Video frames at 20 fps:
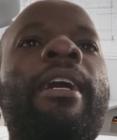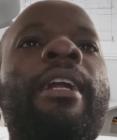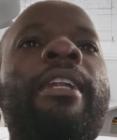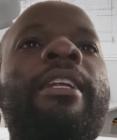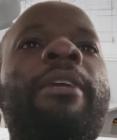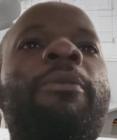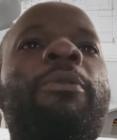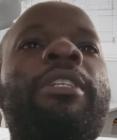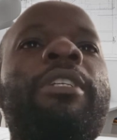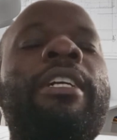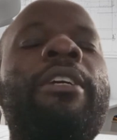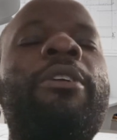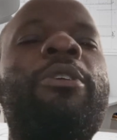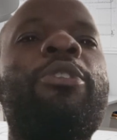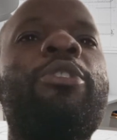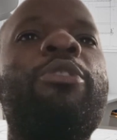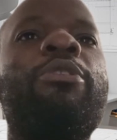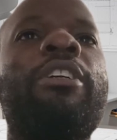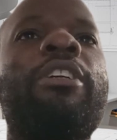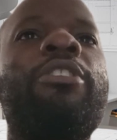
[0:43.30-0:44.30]
underwater
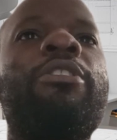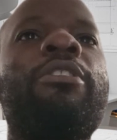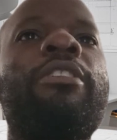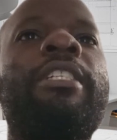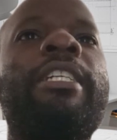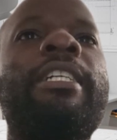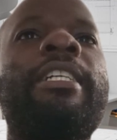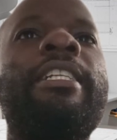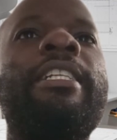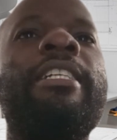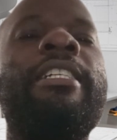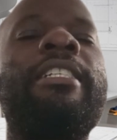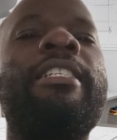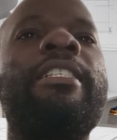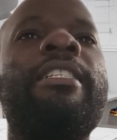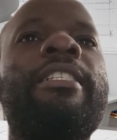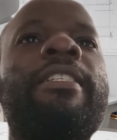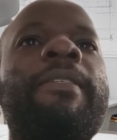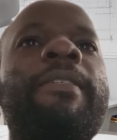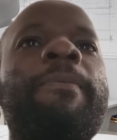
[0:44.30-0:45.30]
construction
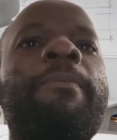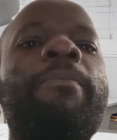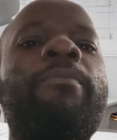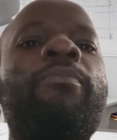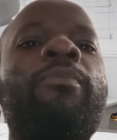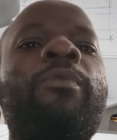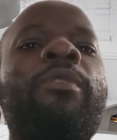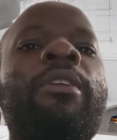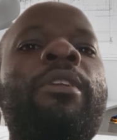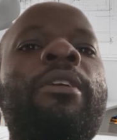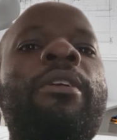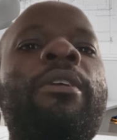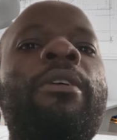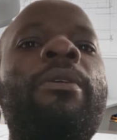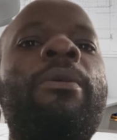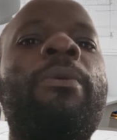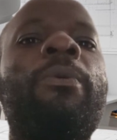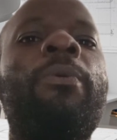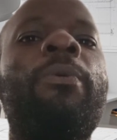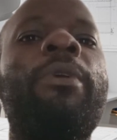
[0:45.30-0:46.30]
techniques,
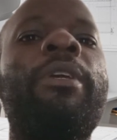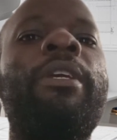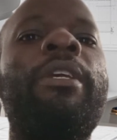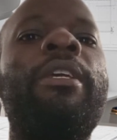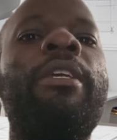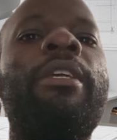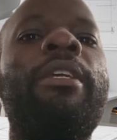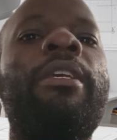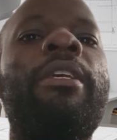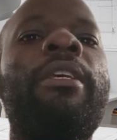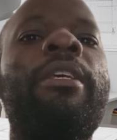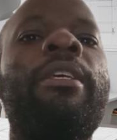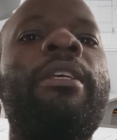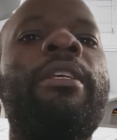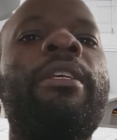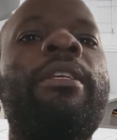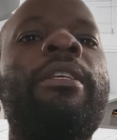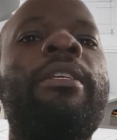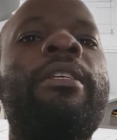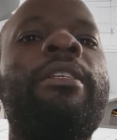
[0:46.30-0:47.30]
we
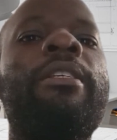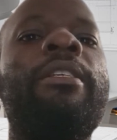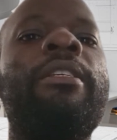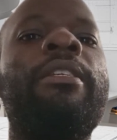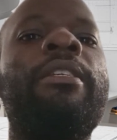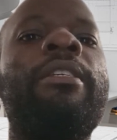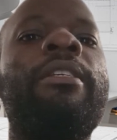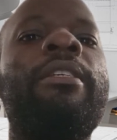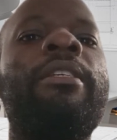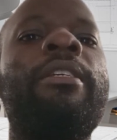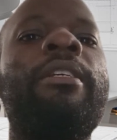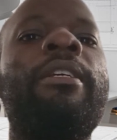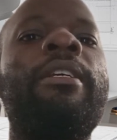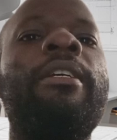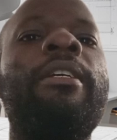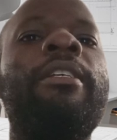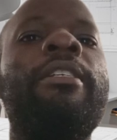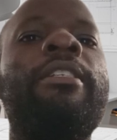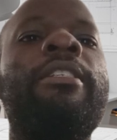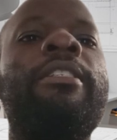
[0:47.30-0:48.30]

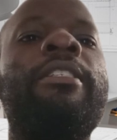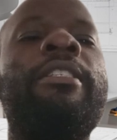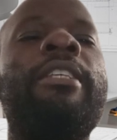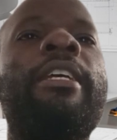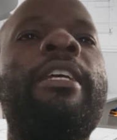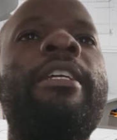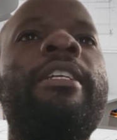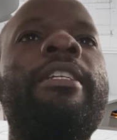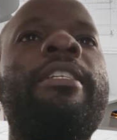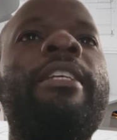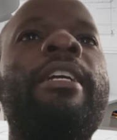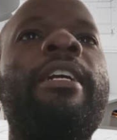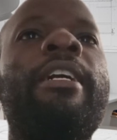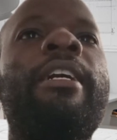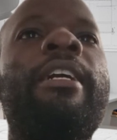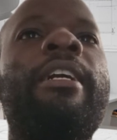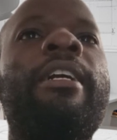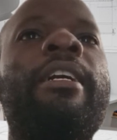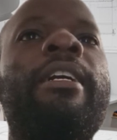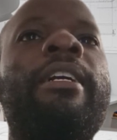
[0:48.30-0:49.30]

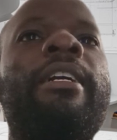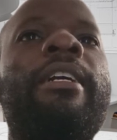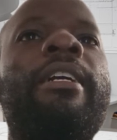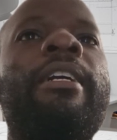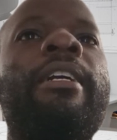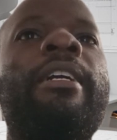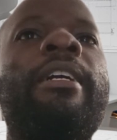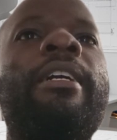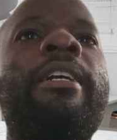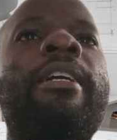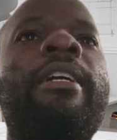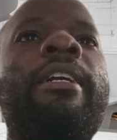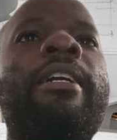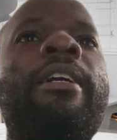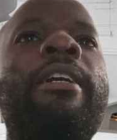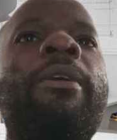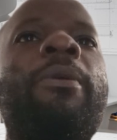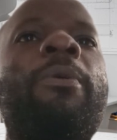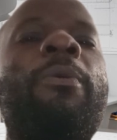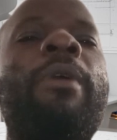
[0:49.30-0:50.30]
said
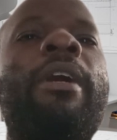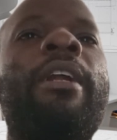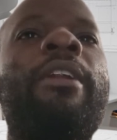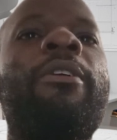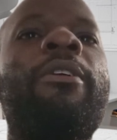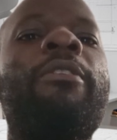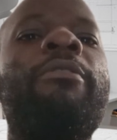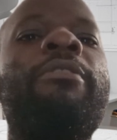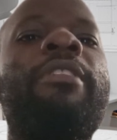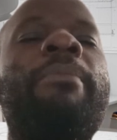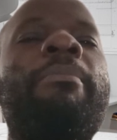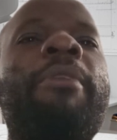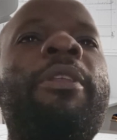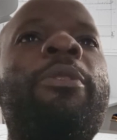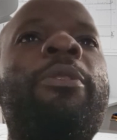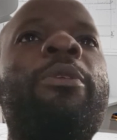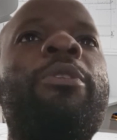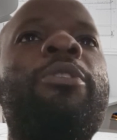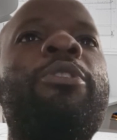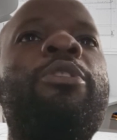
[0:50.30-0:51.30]
one of the
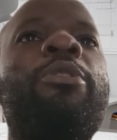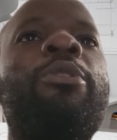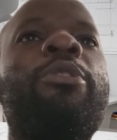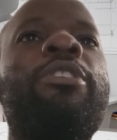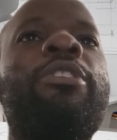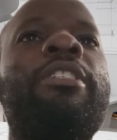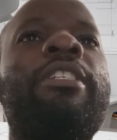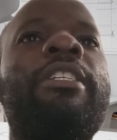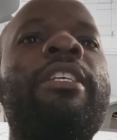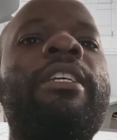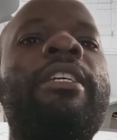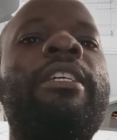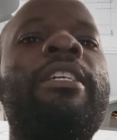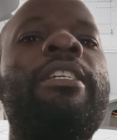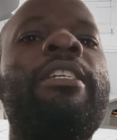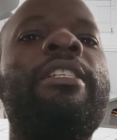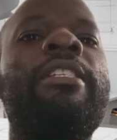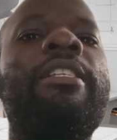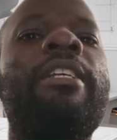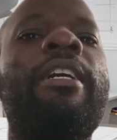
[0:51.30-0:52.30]
methods used
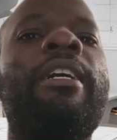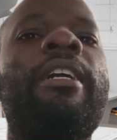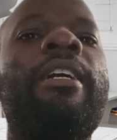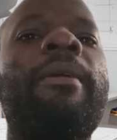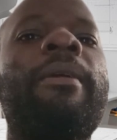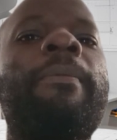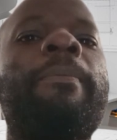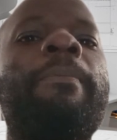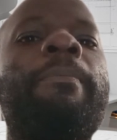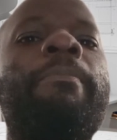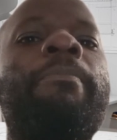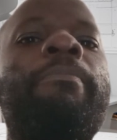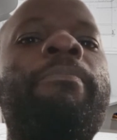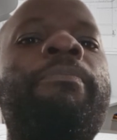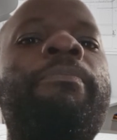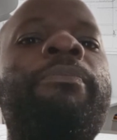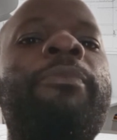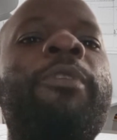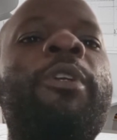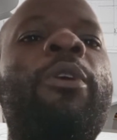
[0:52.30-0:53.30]
is,
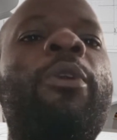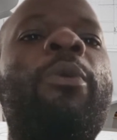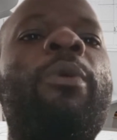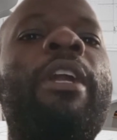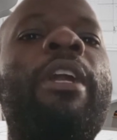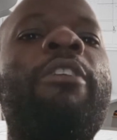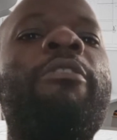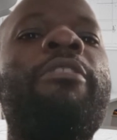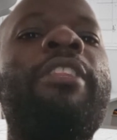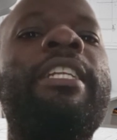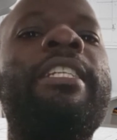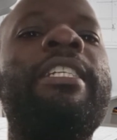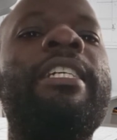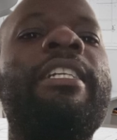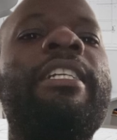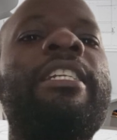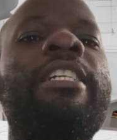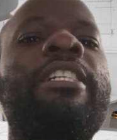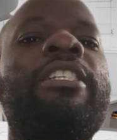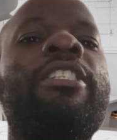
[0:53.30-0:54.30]
or one of the
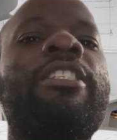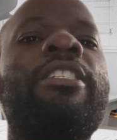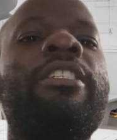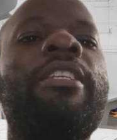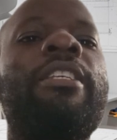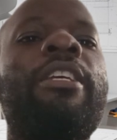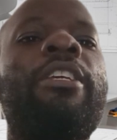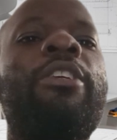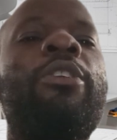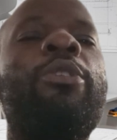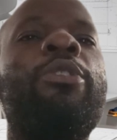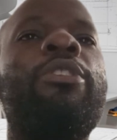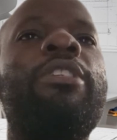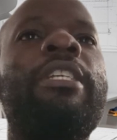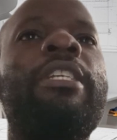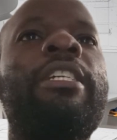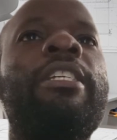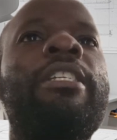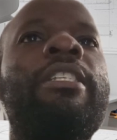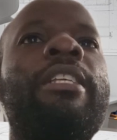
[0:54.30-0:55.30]
techniques used
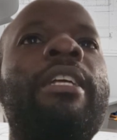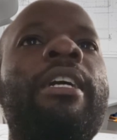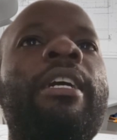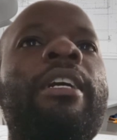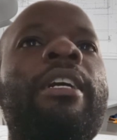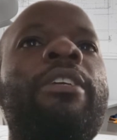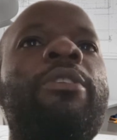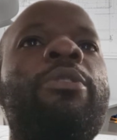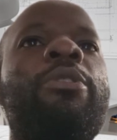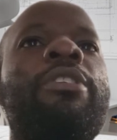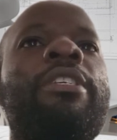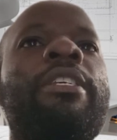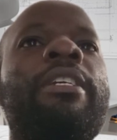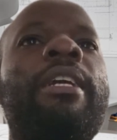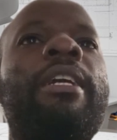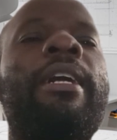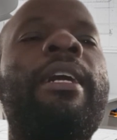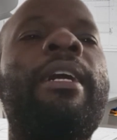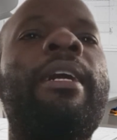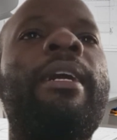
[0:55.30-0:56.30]
is
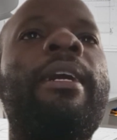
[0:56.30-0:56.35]
using